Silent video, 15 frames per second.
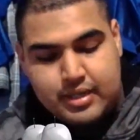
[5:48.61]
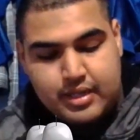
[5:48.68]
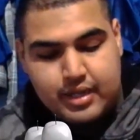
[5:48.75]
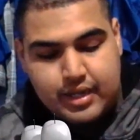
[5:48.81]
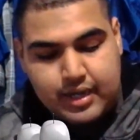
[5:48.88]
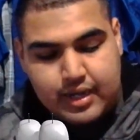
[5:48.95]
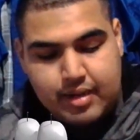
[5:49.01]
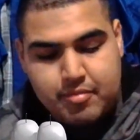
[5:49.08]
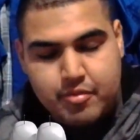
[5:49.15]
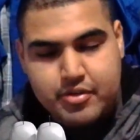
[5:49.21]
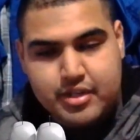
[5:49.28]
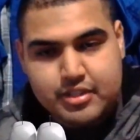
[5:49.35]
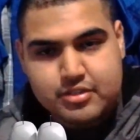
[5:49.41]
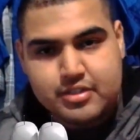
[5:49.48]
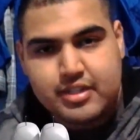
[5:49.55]
Uh, moving
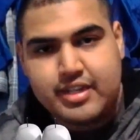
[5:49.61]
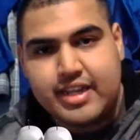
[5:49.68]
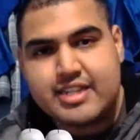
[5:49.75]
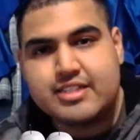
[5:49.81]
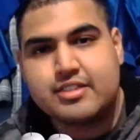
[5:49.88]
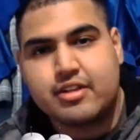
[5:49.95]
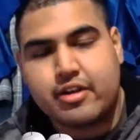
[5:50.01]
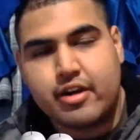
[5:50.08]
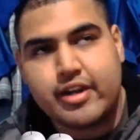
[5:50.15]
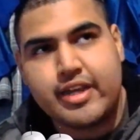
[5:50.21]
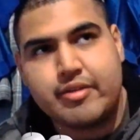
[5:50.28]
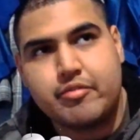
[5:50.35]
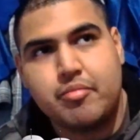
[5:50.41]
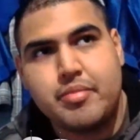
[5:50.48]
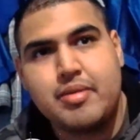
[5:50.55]
on to the next
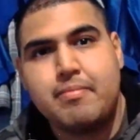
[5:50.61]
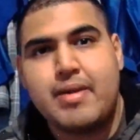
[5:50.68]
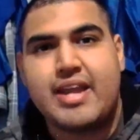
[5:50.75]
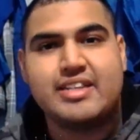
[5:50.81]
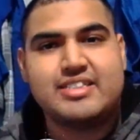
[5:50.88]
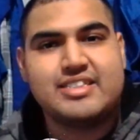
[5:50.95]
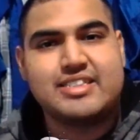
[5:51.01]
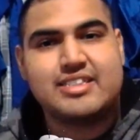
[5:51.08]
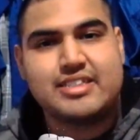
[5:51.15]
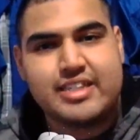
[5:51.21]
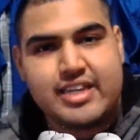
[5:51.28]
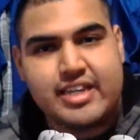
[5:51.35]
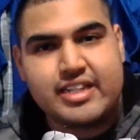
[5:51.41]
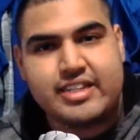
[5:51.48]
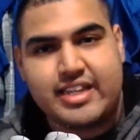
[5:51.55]
target will be Madden
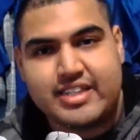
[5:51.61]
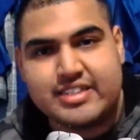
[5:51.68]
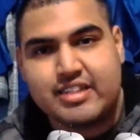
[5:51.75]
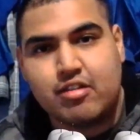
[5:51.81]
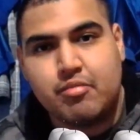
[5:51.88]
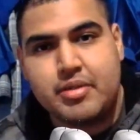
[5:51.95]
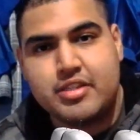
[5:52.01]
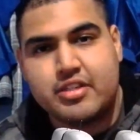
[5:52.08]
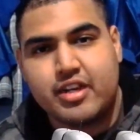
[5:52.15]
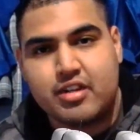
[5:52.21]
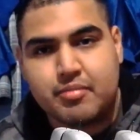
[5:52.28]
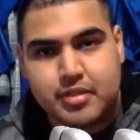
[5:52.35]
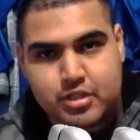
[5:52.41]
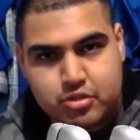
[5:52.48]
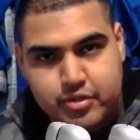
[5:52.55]
16. Yes, I will be talking
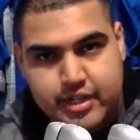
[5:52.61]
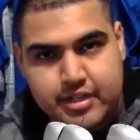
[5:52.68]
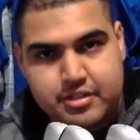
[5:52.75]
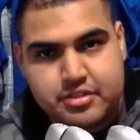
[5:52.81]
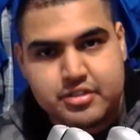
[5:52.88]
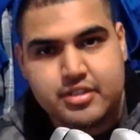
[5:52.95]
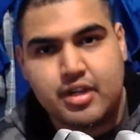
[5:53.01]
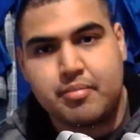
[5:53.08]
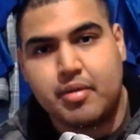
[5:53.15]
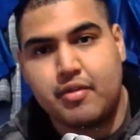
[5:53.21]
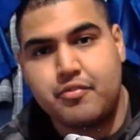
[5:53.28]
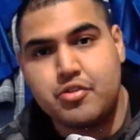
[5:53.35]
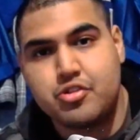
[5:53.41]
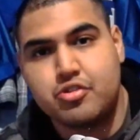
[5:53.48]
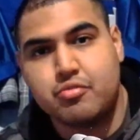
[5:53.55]
about the trailers, about
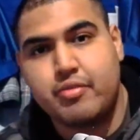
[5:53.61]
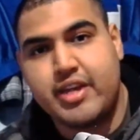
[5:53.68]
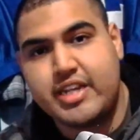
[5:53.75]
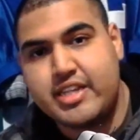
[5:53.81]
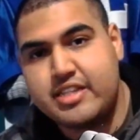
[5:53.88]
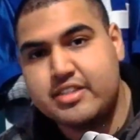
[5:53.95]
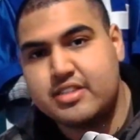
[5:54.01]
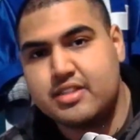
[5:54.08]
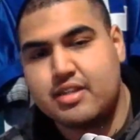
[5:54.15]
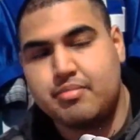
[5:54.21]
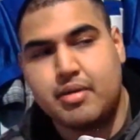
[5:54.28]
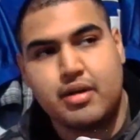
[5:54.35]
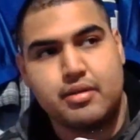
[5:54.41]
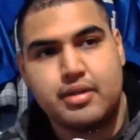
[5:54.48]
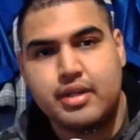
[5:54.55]
future ratings, and
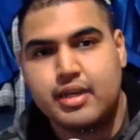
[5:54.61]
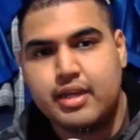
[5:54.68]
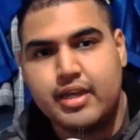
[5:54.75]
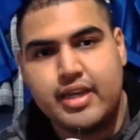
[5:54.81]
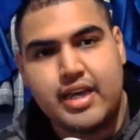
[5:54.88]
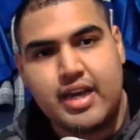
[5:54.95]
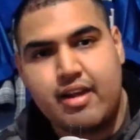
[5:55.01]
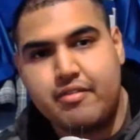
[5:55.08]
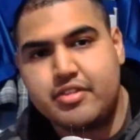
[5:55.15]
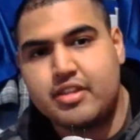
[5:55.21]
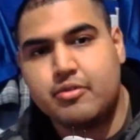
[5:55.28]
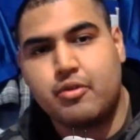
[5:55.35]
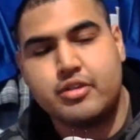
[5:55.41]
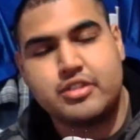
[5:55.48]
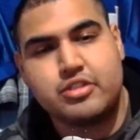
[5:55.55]
about everything.
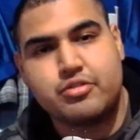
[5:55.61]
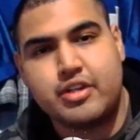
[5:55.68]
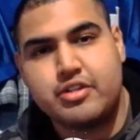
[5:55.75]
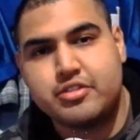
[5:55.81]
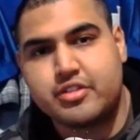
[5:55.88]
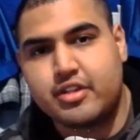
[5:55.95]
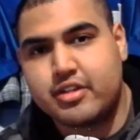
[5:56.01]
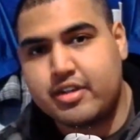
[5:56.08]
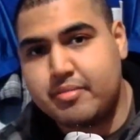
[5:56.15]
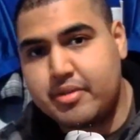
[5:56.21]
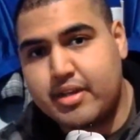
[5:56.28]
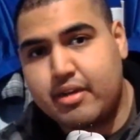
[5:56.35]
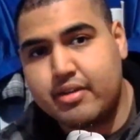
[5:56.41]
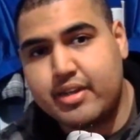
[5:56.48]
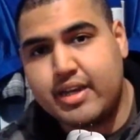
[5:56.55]
Once the trailers start coming
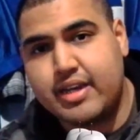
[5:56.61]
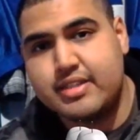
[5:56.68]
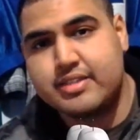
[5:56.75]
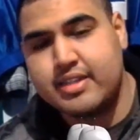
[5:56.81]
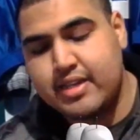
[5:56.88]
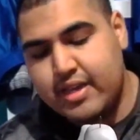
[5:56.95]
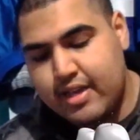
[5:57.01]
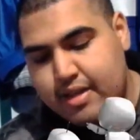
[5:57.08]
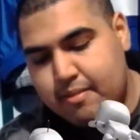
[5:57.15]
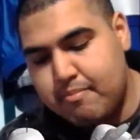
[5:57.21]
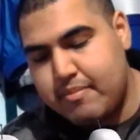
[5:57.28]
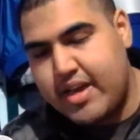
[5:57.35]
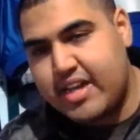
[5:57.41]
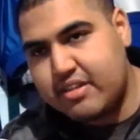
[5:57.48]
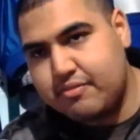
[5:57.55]
out, guys,
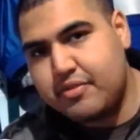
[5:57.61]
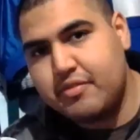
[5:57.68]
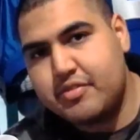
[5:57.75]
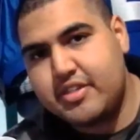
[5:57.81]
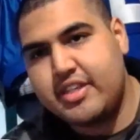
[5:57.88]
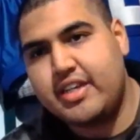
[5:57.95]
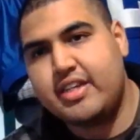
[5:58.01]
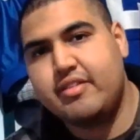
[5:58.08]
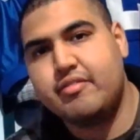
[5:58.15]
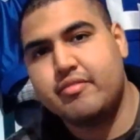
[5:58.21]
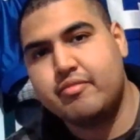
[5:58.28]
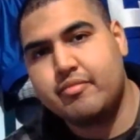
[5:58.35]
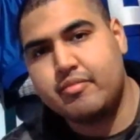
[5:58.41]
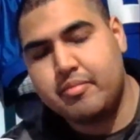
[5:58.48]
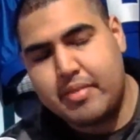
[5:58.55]
Madden 15,
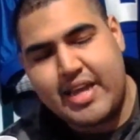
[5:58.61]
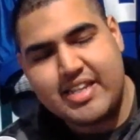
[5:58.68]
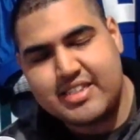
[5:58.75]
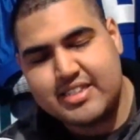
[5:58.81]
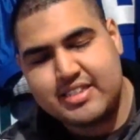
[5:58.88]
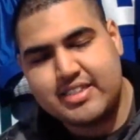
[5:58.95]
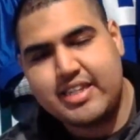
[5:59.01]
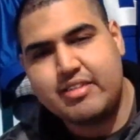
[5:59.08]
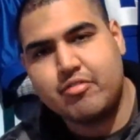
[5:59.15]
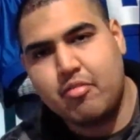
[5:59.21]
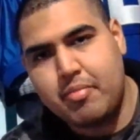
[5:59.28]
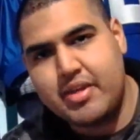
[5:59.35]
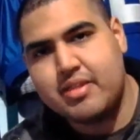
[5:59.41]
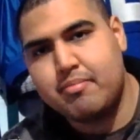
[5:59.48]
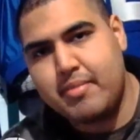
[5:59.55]
Madden 16 will
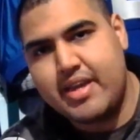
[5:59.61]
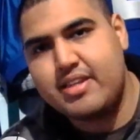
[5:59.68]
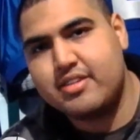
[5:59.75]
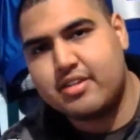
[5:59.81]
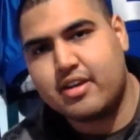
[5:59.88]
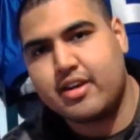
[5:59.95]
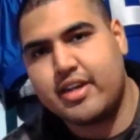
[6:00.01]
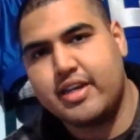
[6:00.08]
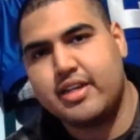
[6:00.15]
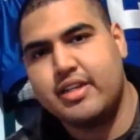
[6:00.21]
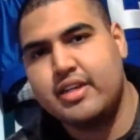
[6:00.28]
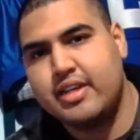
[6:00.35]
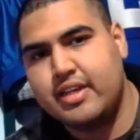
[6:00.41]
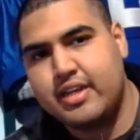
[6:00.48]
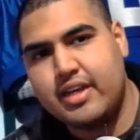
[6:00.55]
be the main target,
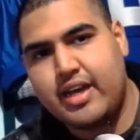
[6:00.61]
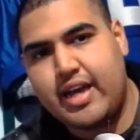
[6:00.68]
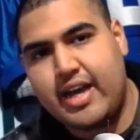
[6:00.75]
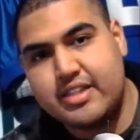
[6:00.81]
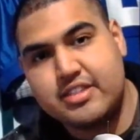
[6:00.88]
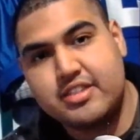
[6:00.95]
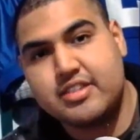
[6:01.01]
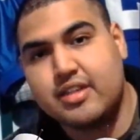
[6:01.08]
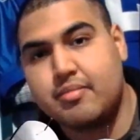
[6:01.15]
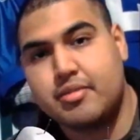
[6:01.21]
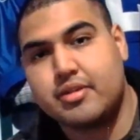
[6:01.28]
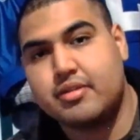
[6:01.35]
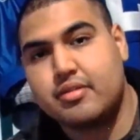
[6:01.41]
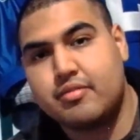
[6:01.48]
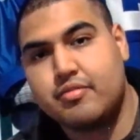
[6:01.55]
and
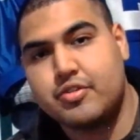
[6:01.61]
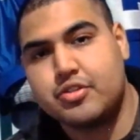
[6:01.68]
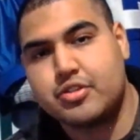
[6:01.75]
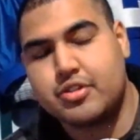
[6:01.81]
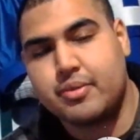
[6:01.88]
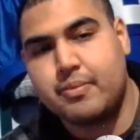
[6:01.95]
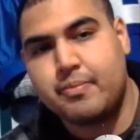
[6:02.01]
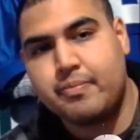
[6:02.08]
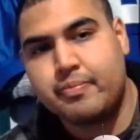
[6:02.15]
summer for sure.